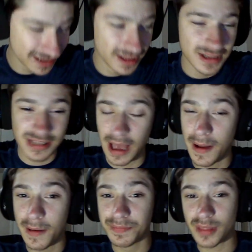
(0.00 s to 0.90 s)
So yeah,
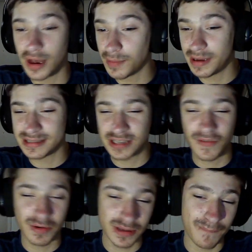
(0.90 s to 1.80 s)
the beat itself here
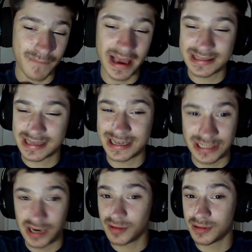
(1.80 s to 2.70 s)
was amazing. I
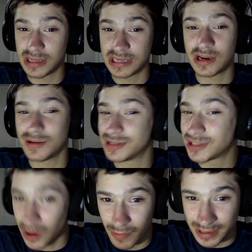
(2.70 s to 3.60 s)
genuinely really enjoyed it. It was
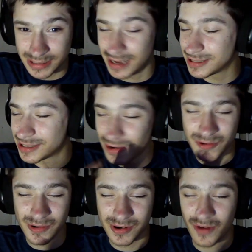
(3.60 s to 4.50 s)
so well done, so
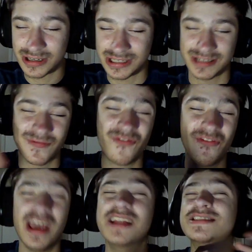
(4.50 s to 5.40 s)
cool, and I watched this
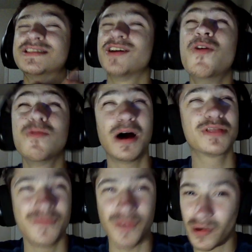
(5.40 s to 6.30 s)
fit so well with the
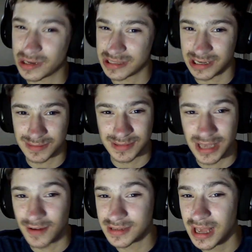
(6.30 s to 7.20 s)
vocals and the lyrics
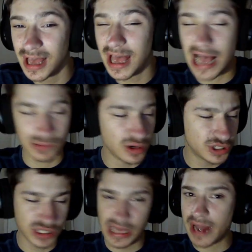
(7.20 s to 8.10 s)
themselves, as well as
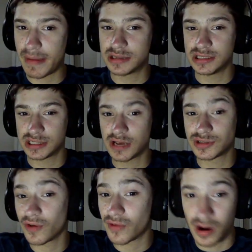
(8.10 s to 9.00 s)
just the animation itself. So
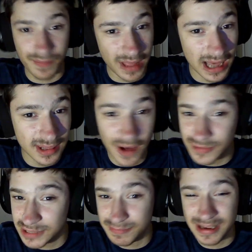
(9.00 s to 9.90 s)
overall, I love
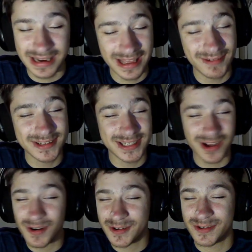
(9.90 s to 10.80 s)
this beat. It was
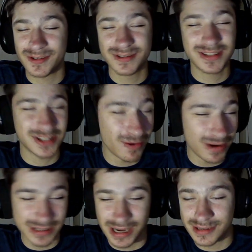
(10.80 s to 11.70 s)
so cool, so well
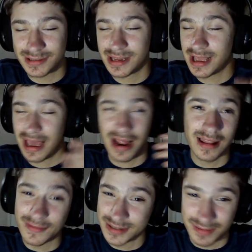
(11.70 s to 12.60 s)
done, and I
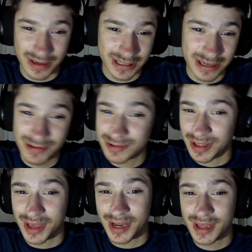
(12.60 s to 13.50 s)
loved it so much. It was really
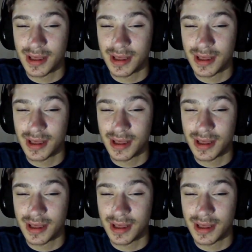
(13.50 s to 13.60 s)
good.